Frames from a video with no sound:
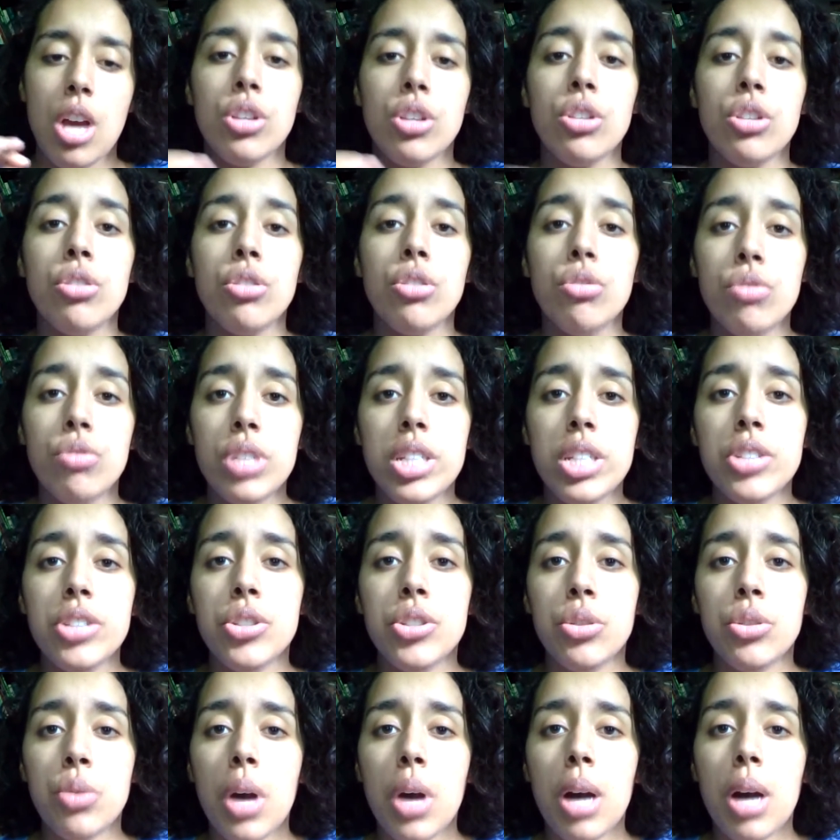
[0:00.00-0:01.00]
You need
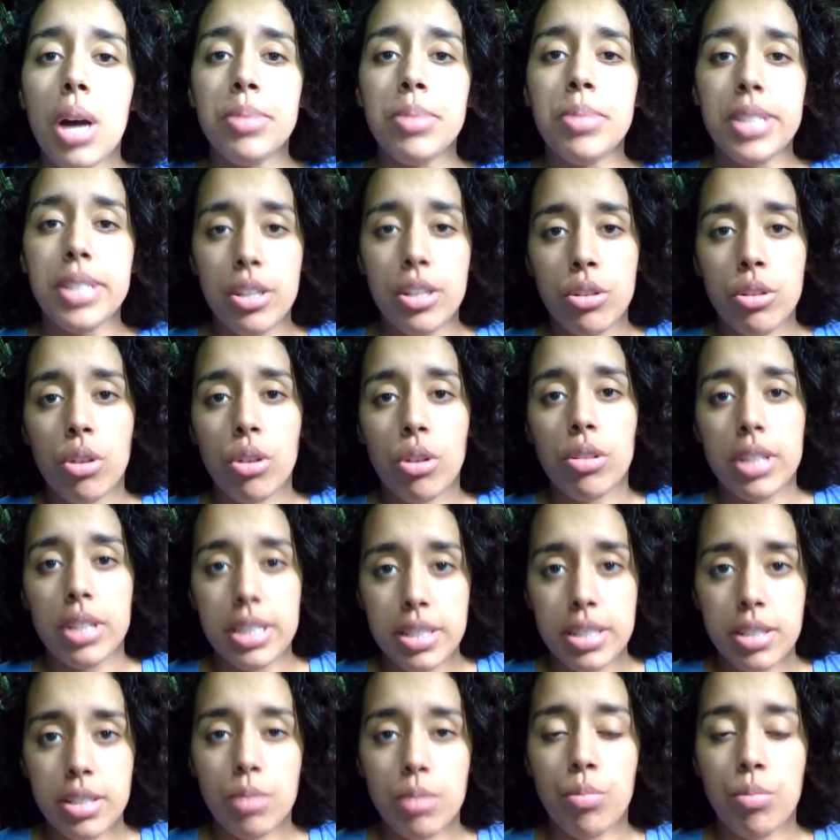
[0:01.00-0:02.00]
to update your
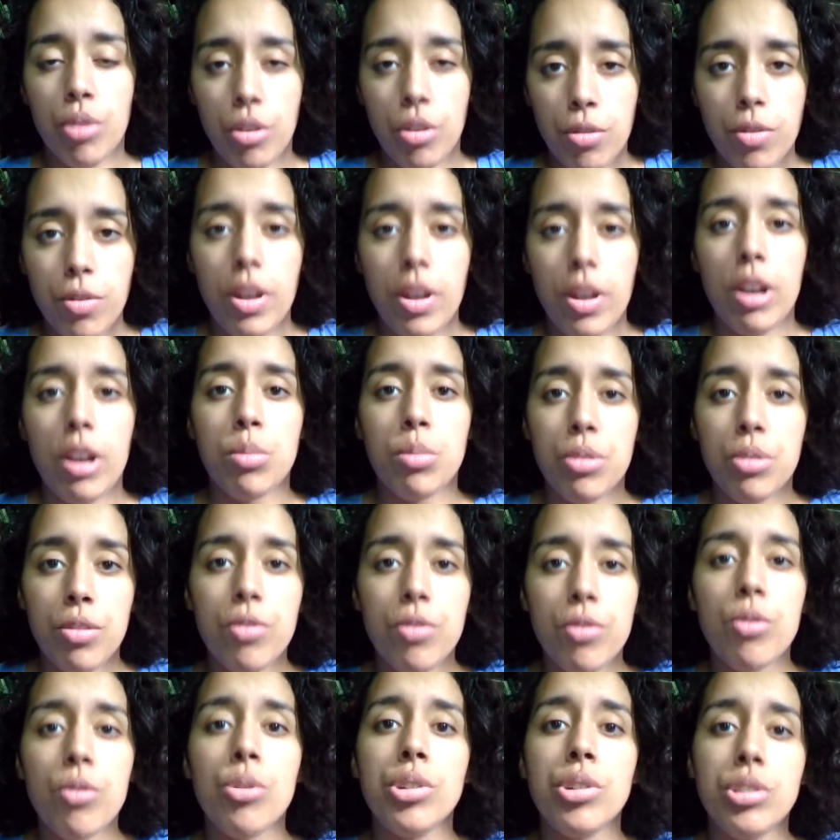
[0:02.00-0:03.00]
LinkedIn profile
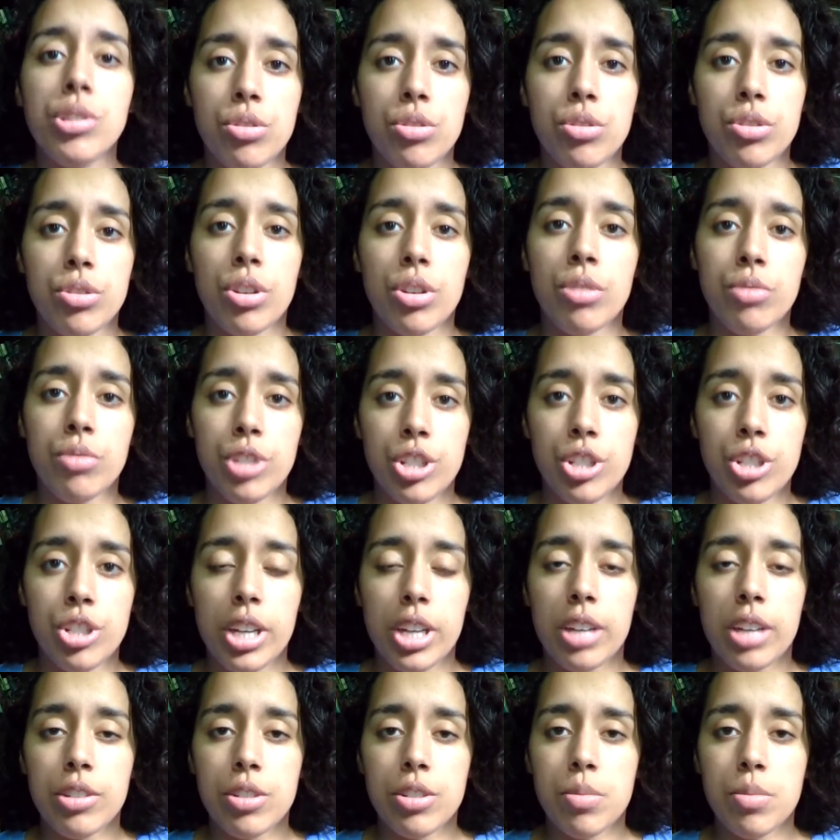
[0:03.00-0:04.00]
before you start
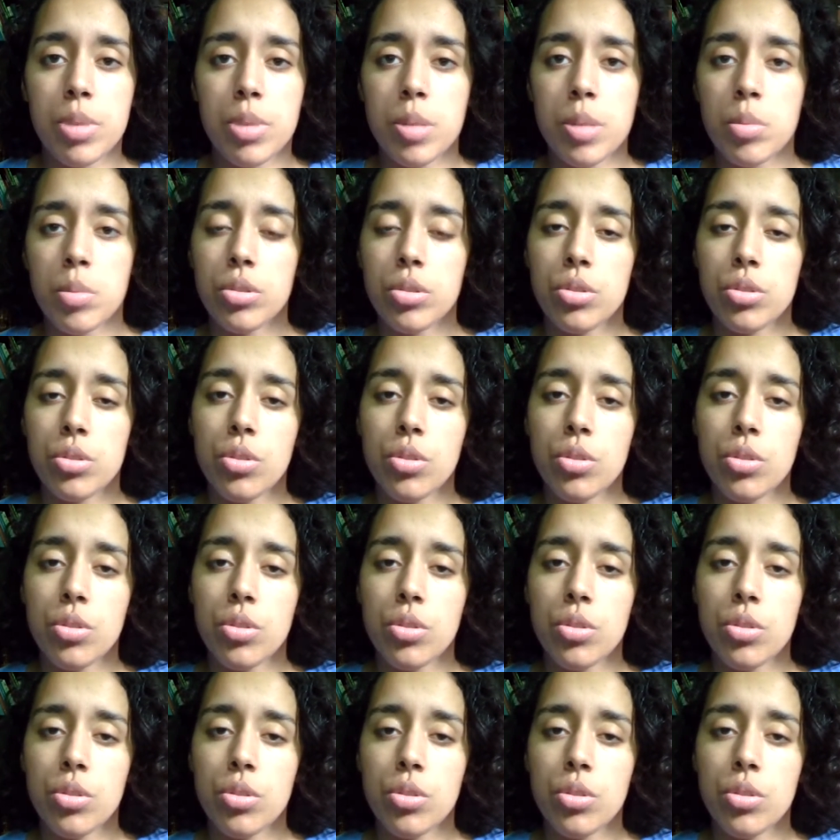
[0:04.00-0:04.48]
reaching out to people.